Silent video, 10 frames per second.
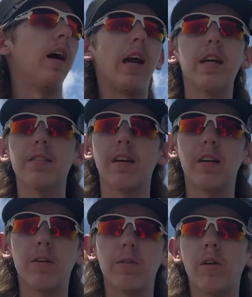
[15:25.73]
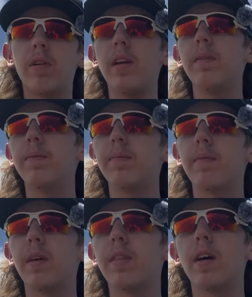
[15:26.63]
I guess I got to go donate
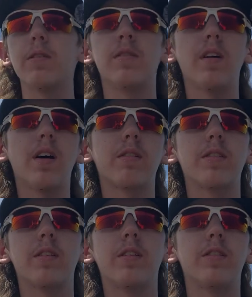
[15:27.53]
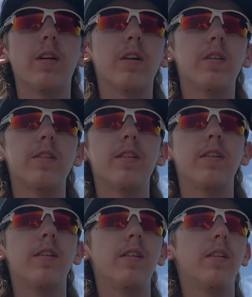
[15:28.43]
$1,000 to the church,
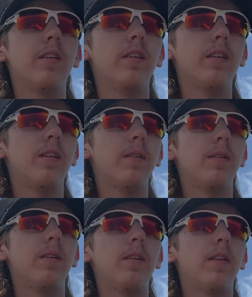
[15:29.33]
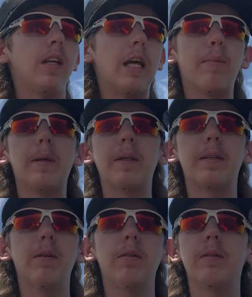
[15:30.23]
and I'm going to
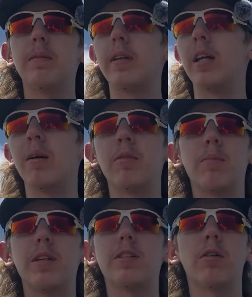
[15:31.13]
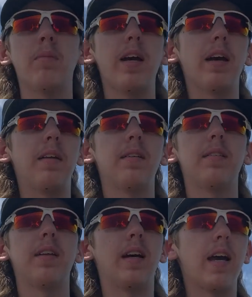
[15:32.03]
do it, and I'm going to be so mad
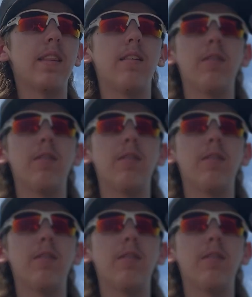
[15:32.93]
that I had to